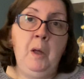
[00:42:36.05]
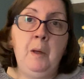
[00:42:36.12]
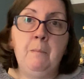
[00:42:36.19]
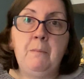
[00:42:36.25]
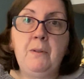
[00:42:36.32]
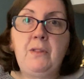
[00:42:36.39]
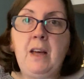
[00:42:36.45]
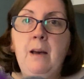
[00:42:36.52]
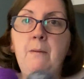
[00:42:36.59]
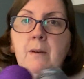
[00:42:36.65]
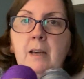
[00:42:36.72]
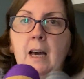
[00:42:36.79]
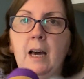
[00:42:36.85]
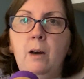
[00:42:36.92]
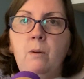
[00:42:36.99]
But there we
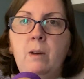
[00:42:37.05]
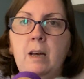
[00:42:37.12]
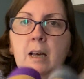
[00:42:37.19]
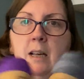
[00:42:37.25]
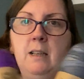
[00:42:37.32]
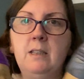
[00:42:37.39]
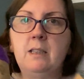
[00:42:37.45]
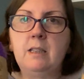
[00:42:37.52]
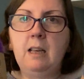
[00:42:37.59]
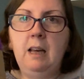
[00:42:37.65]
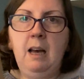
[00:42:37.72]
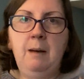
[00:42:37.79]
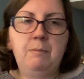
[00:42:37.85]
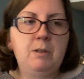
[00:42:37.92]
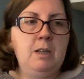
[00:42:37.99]
go, it's
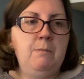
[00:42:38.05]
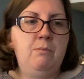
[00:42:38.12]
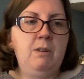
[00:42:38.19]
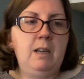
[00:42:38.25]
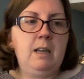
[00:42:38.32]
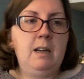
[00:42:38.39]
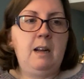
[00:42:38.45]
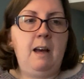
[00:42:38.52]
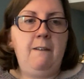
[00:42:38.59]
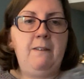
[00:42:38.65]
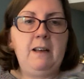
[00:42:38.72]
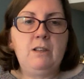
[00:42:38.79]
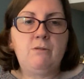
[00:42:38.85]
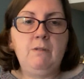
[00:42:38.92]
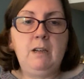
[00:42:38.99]
absolutely brilliant. I think
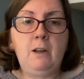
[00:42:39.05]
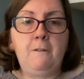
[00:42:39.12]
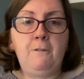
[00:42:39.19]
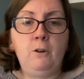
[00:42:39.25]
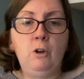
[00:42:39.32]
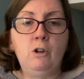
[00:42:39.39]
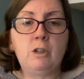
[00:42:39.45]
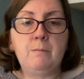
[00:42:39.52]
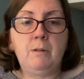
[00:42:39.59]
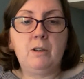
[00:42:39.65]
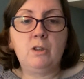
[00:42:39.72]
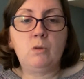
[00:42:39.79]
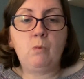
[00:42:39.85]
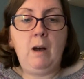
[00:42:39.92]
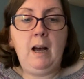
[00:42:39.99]
it's really affordable
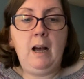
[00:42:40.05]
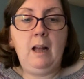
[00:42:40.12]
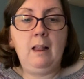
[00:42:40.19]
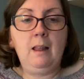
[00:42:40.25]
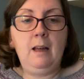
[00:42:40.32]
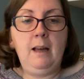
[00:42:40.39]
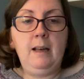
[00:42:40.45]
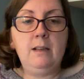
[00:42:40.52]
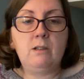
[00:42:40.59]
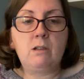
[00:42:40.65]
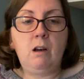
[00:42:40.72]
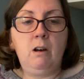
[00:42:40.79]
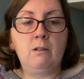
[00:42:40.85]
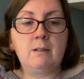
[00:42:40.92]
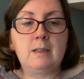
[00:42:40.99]
as well. It's
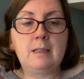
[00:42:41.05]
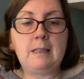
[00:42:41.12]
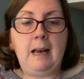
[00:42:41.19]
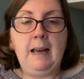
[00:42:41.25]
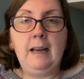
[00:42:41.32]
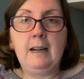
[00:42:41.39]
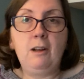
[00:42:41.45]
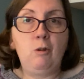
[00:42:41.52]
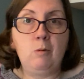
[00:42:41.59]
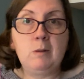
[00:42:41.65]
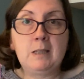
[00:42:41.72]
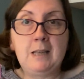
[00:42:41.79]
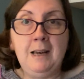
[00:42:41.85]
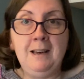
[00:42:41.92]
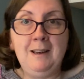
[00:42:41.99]
on sale, it
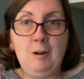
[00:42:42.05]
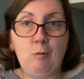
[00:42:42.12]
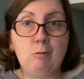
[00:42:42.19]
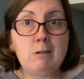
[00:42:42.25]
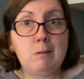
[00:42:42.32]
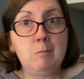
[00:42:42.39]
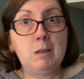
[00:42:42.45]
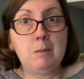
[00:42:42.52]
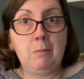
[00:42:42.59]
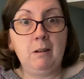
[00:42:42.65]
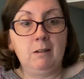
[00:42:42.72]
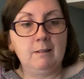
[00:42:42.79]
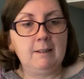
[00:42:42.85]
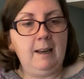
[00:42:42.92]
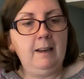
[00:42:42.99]
always seems to be
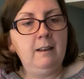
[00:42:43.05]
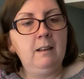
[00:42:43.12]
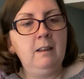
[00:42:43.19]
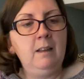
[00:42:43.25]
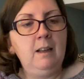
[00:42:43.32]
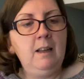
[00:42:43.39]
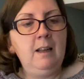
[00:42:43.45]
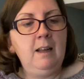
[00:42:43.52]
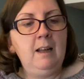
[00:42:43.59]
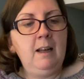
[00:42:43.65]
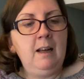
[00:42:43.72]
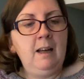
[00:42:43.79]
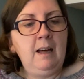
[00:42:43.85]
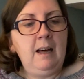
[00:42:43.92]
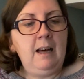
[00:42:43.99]
on sale.
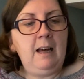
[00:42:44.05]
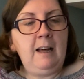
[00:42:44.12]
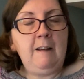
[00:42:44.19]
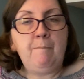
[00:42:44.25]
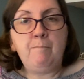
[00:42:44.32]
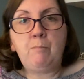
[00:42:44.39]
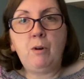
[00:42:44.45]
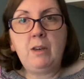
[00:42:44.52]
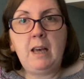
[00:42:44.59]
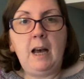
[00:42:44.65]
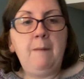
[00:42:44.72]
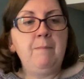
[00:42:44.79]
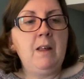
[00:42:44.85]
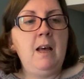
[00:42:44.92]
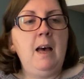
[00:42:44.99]
But yeah,
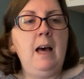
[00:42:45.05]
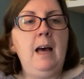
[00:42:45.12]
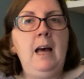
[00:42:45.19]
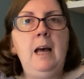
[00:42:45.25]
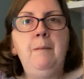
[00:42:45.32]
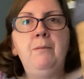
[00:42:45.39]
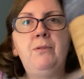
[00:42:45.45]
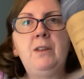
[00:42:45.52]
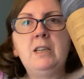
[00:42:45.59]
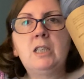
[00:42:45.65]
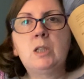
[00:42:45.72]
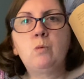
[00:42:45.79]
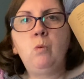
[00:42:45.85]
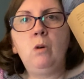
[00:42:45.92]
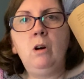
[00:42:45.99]

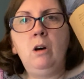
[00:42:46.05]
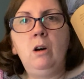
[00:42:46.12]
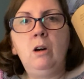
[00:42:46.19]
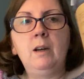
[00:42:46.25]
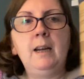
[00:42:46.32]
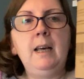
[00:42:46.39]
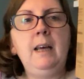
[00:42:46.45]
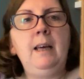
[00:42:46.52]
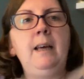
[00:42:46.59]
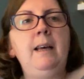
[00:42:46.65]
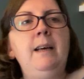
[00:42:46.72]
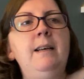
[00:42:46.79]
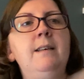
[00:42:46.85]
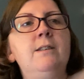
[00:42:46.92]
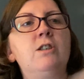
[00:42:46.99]
this one is